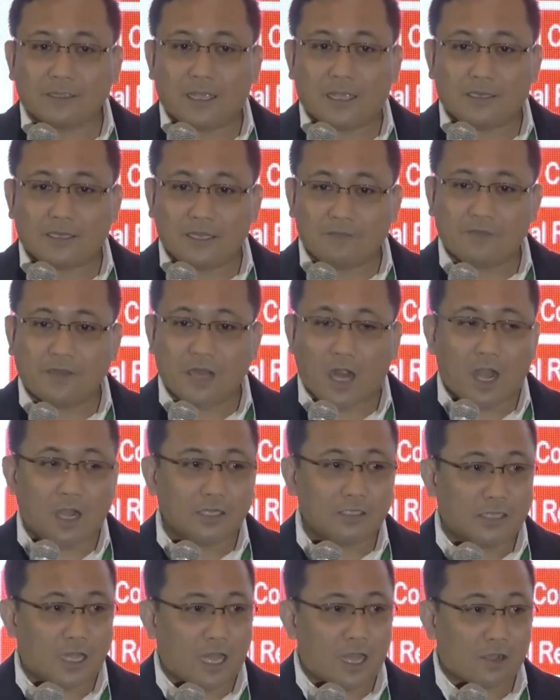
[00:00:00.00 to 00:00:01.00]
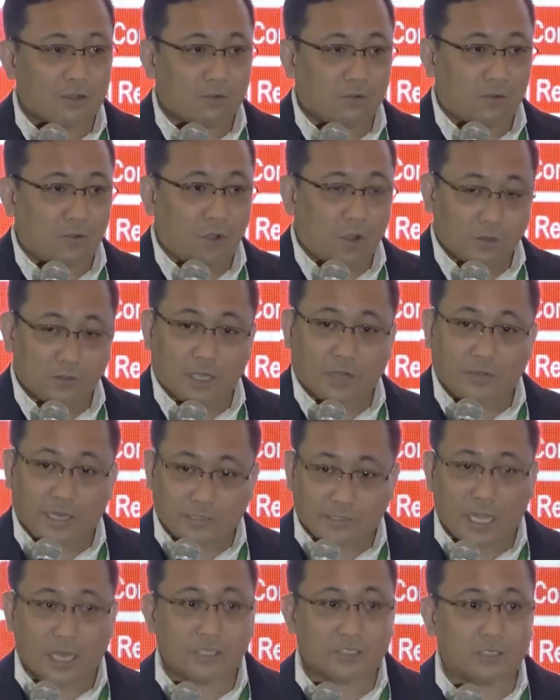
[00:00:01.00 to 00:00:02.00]
And even ARTA called our
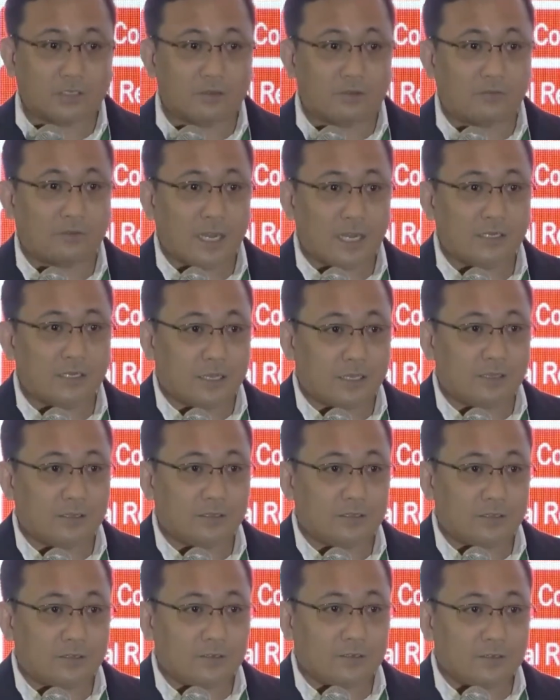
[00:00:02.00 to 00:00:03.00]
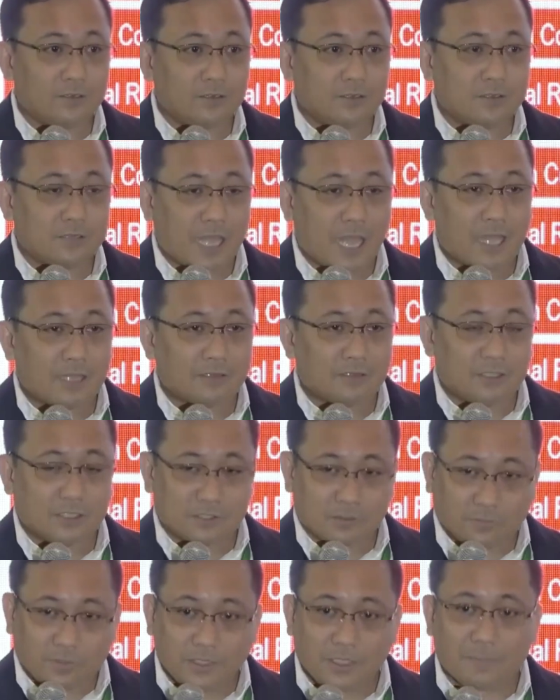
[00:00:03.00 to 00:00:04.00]
attention already that
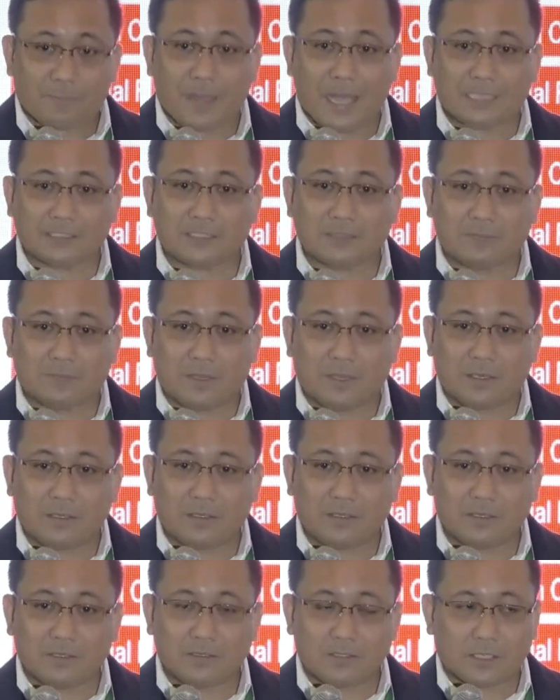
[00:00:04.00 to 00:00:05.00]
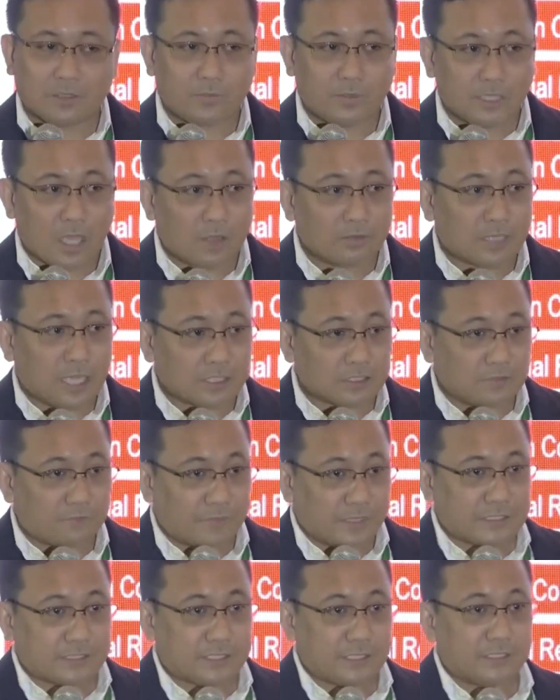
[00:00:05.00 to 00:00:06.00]
it's already possible that without us
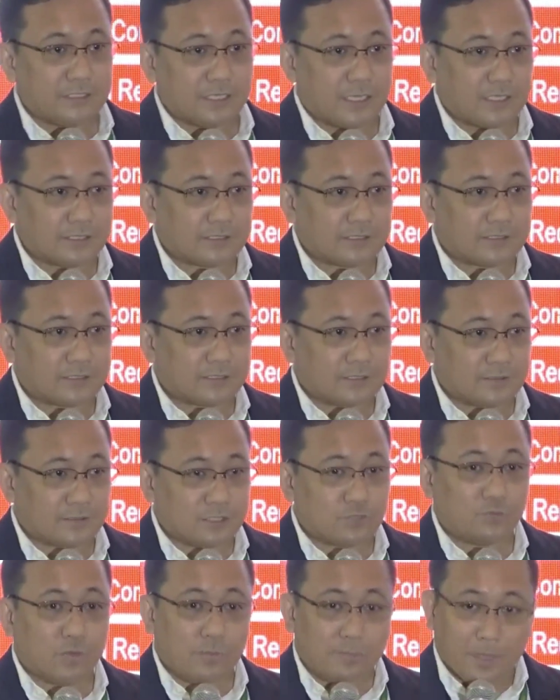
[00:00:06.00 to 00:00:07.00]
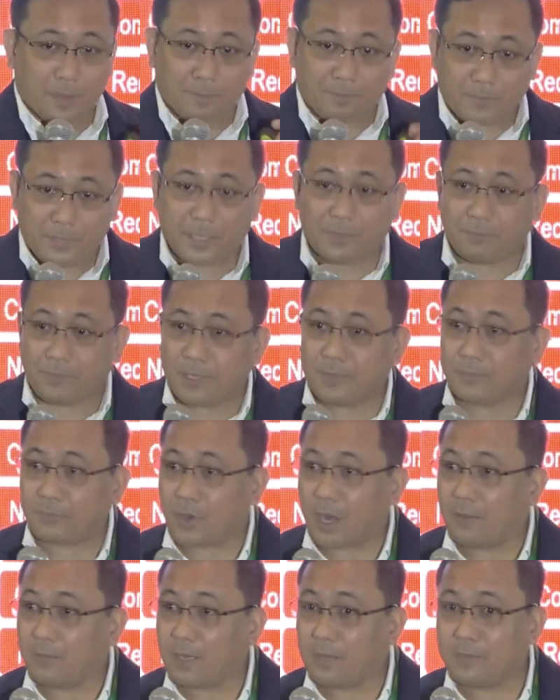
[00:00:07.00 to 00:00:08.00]
fixing this, this will be a big,
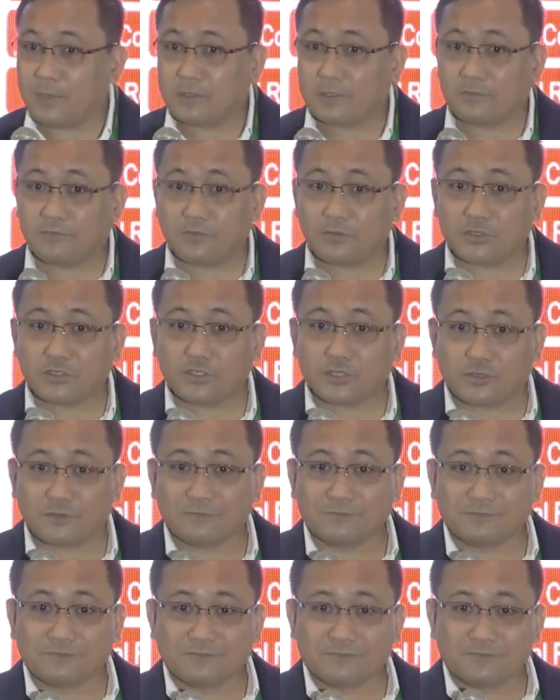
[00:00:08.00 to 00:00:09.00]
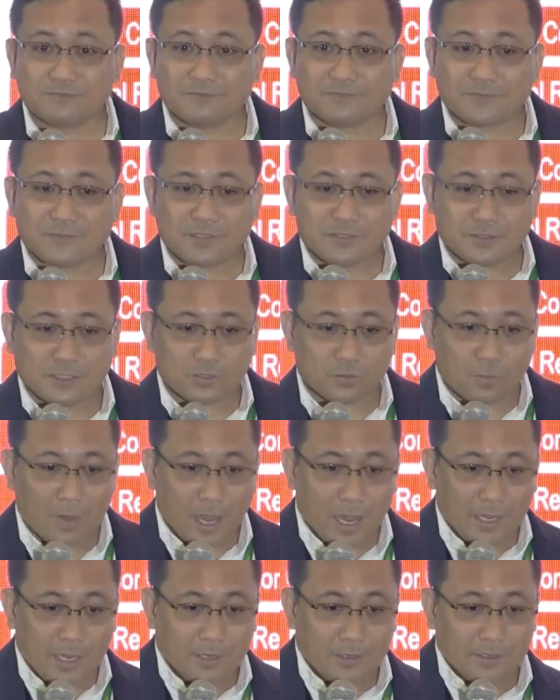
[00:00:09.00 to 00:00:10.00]
big problem in the future. That's
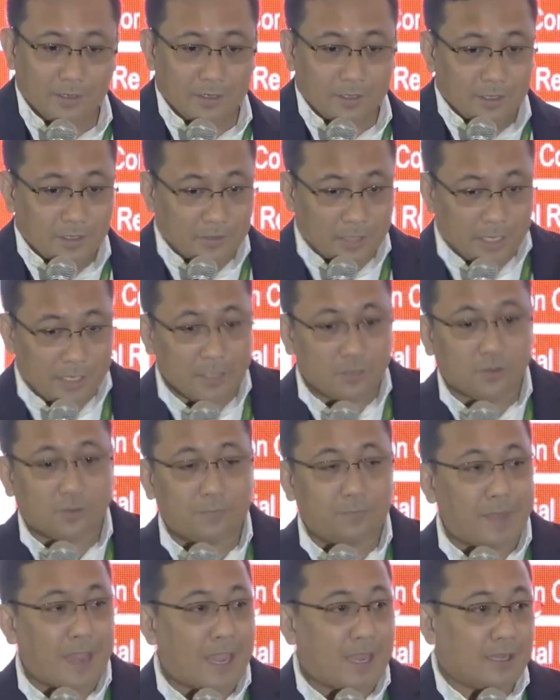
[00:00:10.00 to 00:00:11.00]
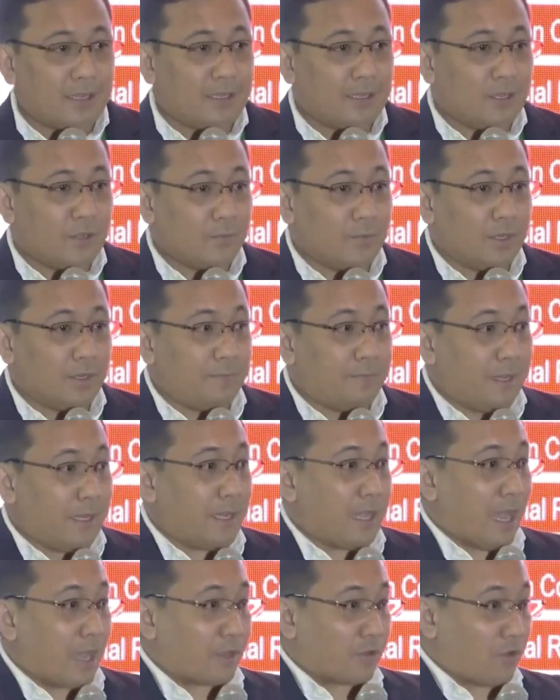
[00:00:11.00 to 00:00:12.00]
why the eGovPay will
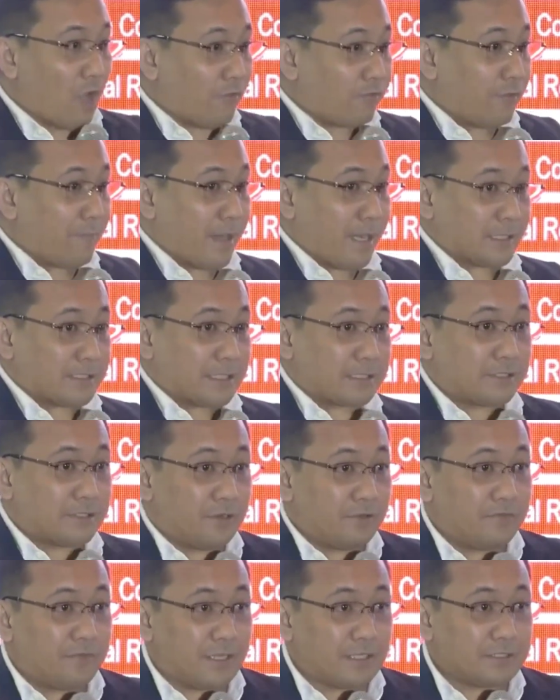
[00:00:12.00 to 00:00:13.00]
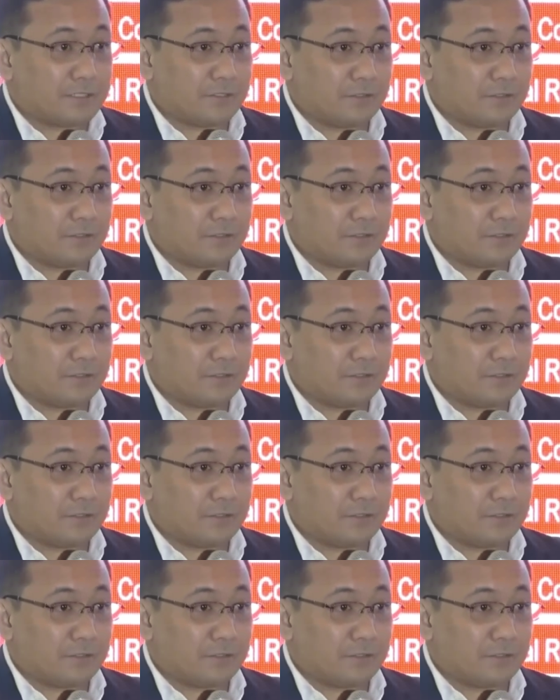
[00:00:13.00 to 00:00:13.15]
be a government as a service.